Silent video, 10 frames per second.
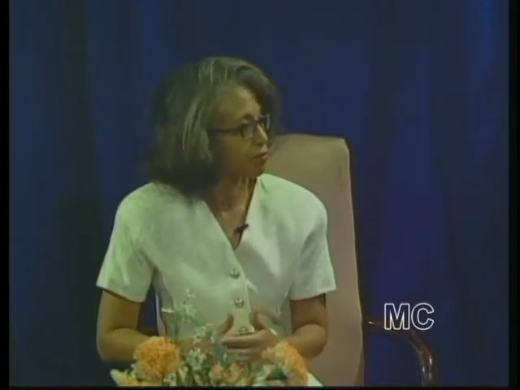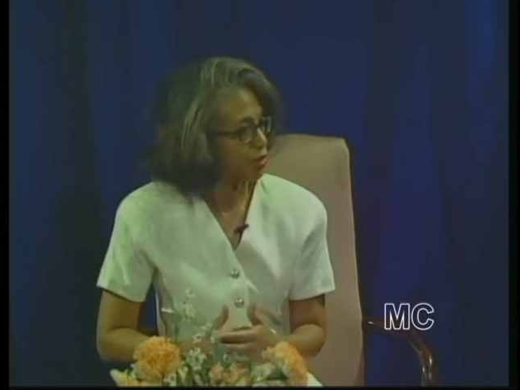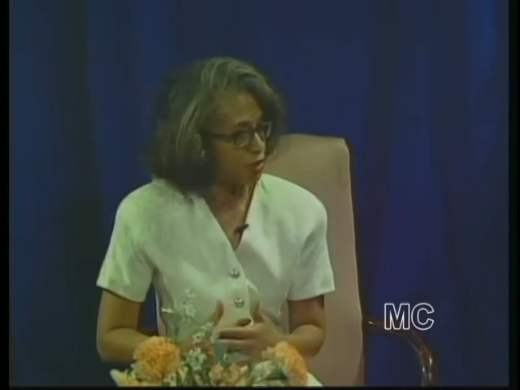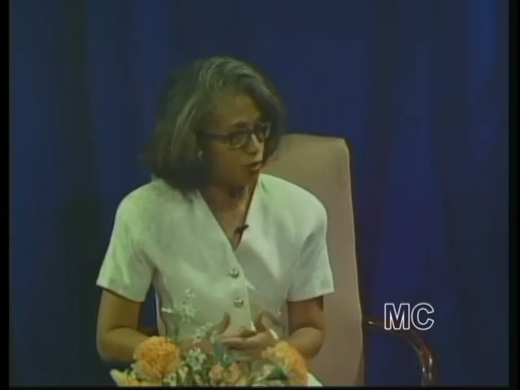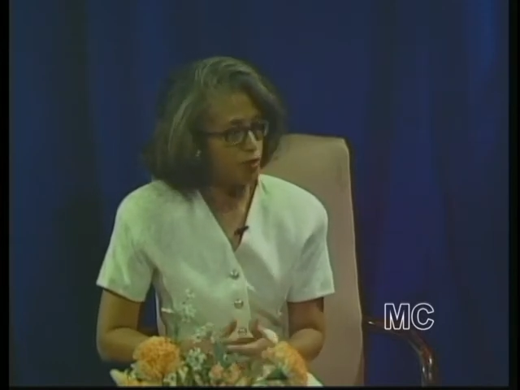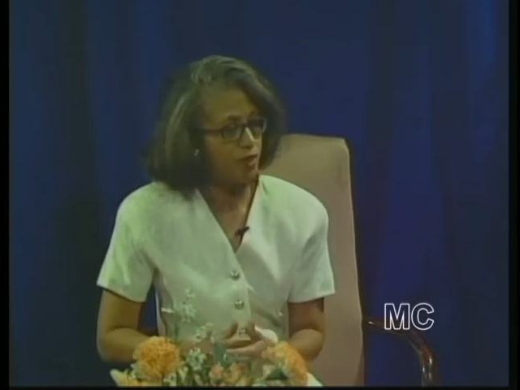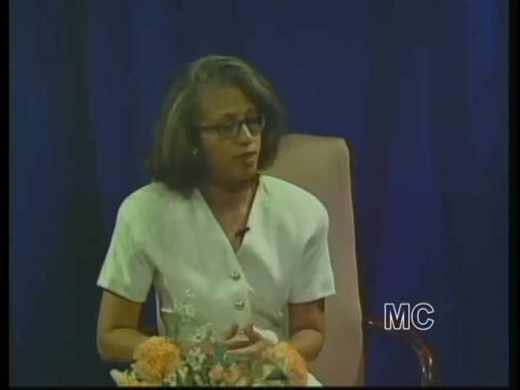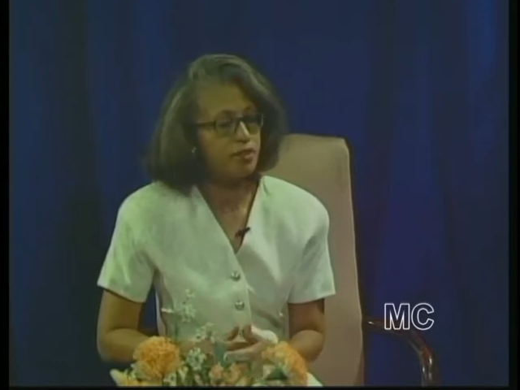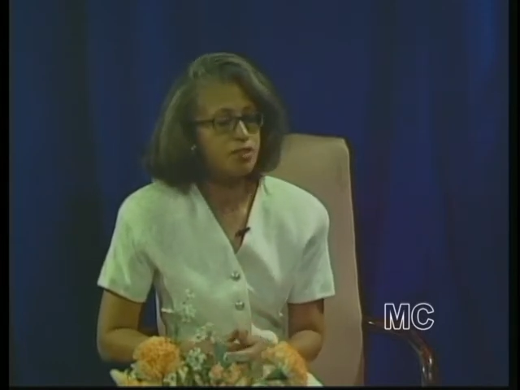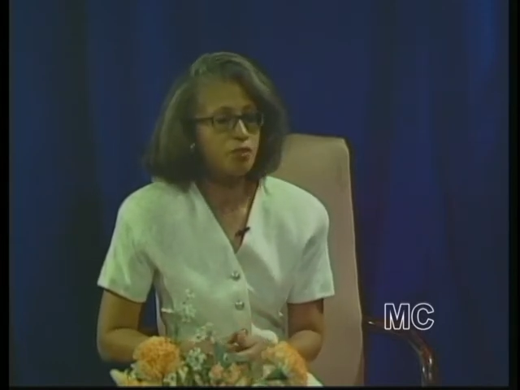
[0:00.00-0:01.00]
put to it,
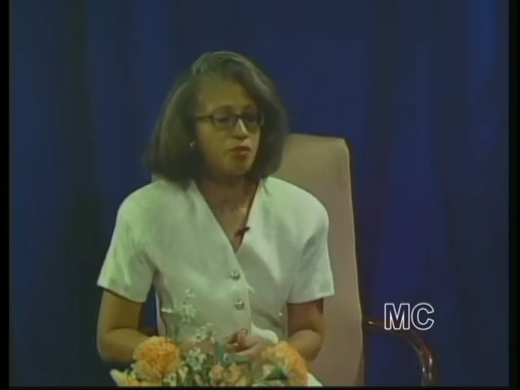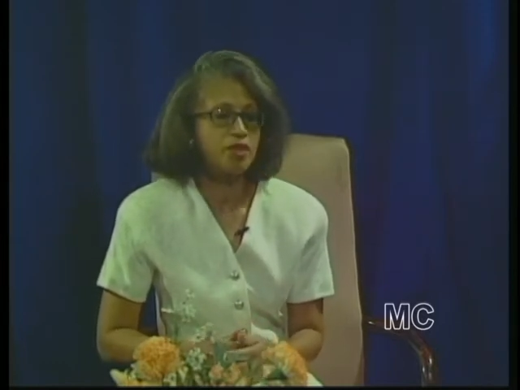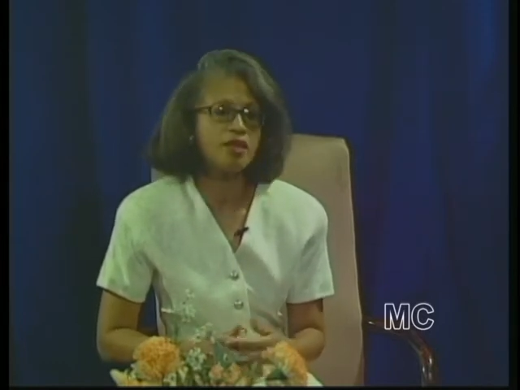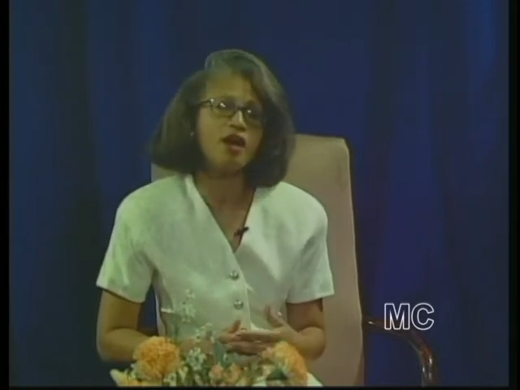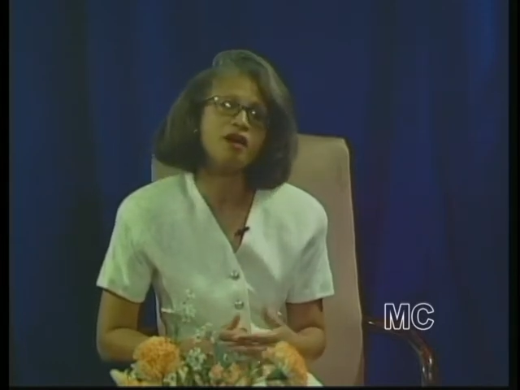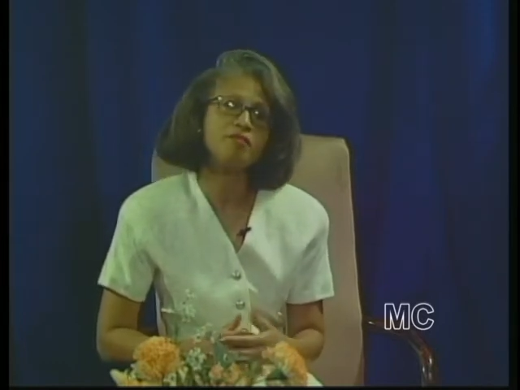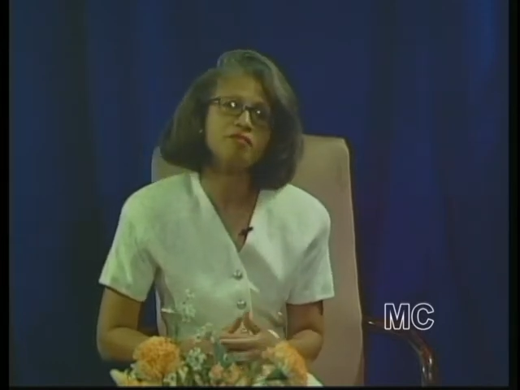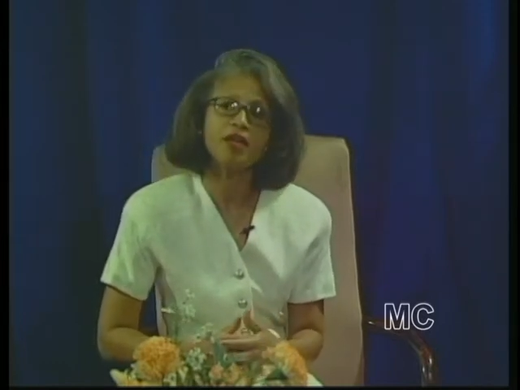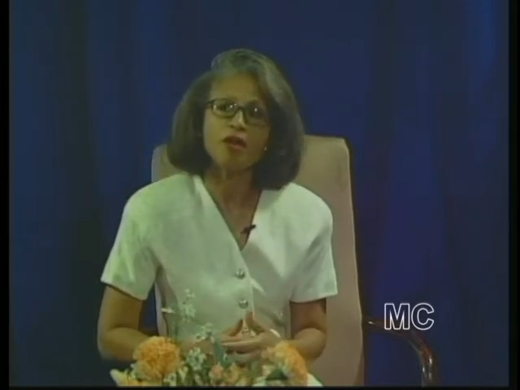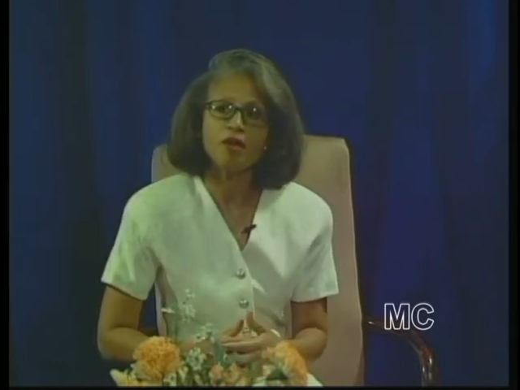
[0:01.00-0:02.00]
and so we um,
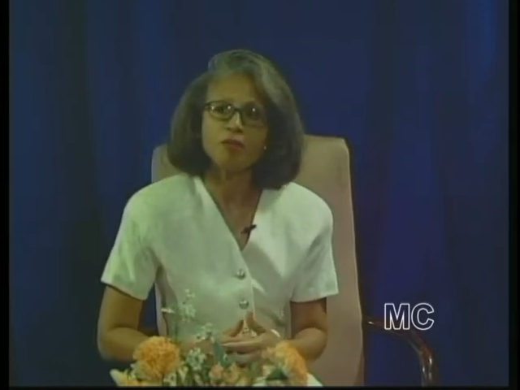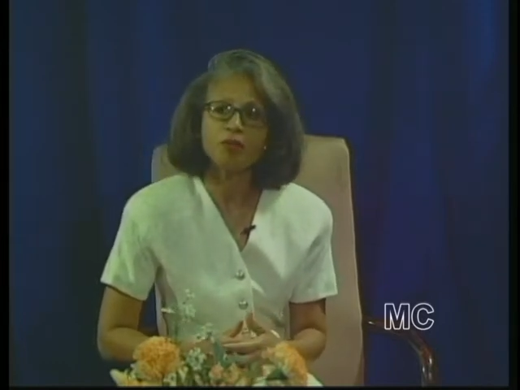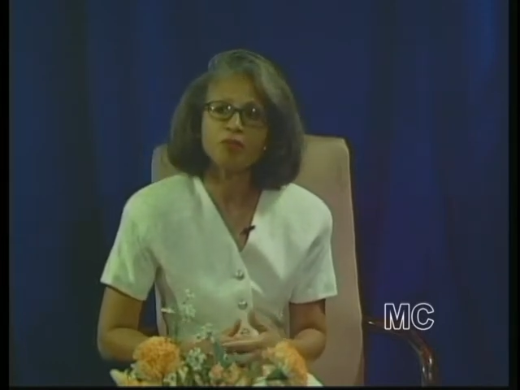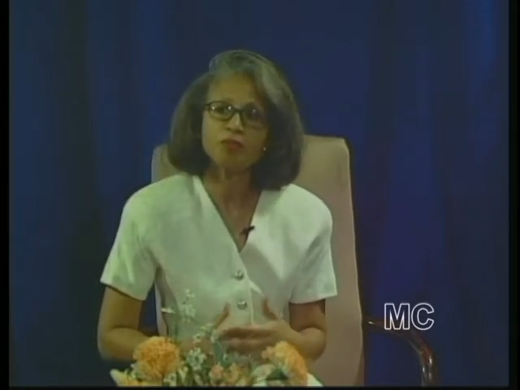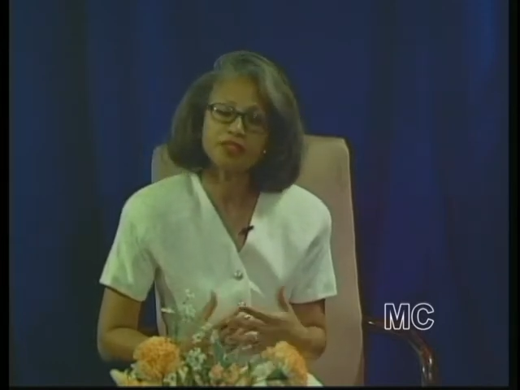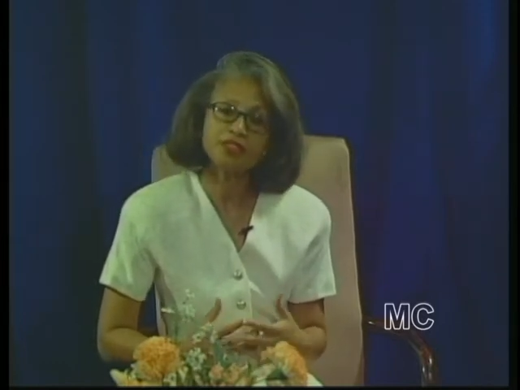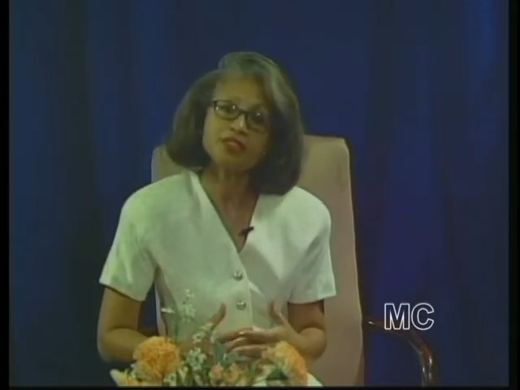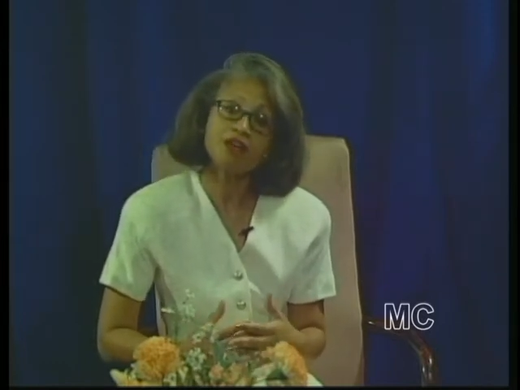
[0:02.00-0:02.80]
we put the